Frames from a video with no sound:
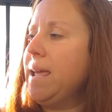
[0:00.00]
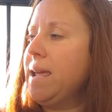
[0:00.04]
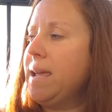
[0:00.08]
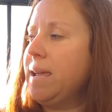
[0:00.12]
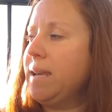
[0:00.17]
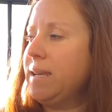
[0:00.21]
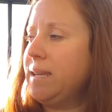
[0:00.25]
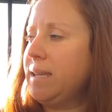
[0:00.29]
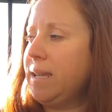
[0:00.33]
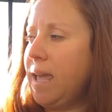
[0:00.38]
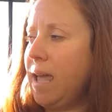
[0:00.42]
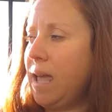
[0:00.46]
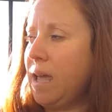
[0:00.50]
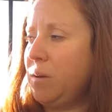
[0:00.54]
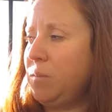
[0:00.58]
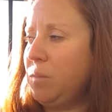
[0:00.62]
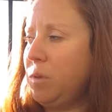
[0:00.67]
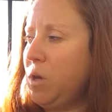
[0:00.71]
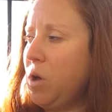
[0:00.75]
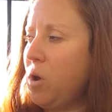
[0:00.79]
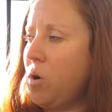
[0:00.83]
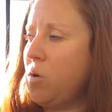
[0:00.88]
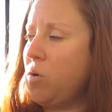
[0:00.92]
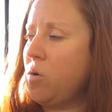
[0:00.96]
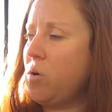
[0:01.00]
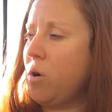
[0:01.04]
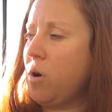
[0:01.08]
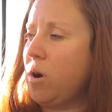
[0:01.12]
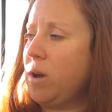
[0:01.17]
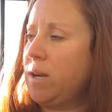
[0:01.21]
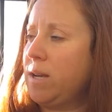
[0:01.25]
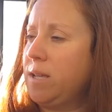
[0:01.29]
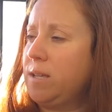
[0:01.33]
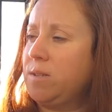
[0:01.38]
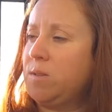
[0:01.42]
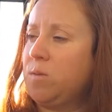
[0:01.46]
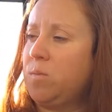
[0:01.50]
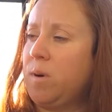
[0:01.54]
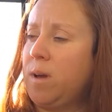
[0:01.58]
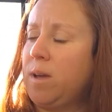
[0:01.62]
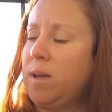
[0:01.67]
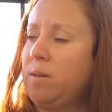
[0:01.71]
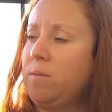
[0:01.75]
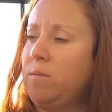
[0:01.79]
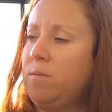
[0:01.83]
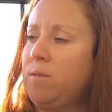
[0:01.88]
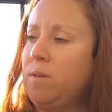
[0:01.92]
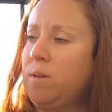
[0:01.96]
in came the ogre and his wife.